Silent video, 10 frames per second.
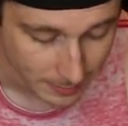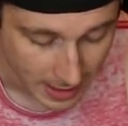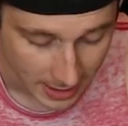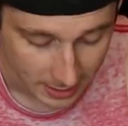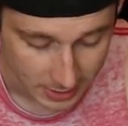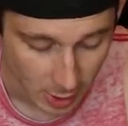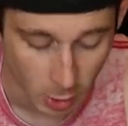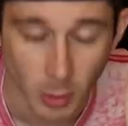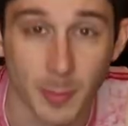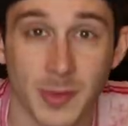I'm getting this
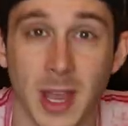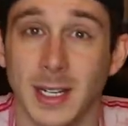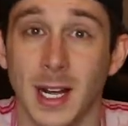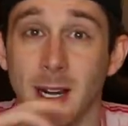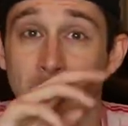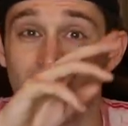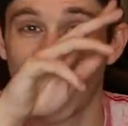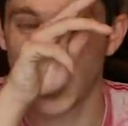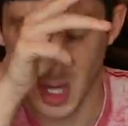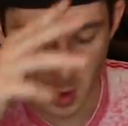whole thing done. There's
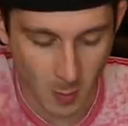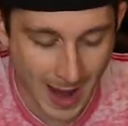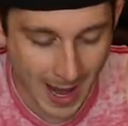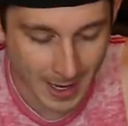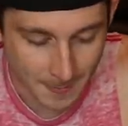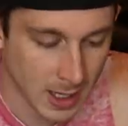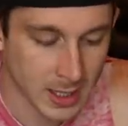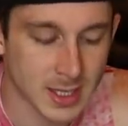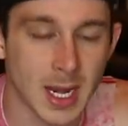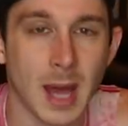just no way.
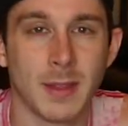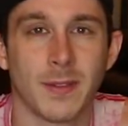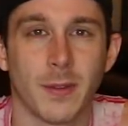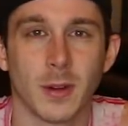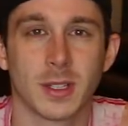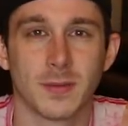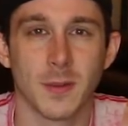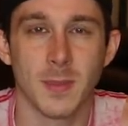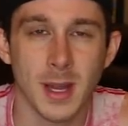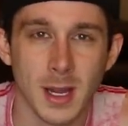It's not, the first
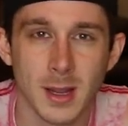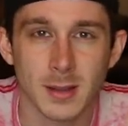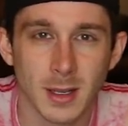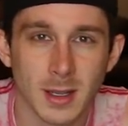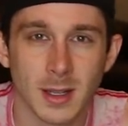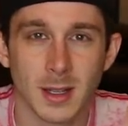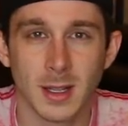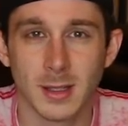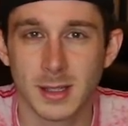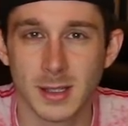for me,
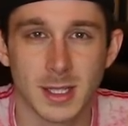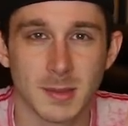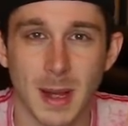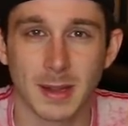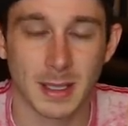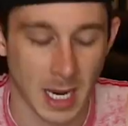since it's about the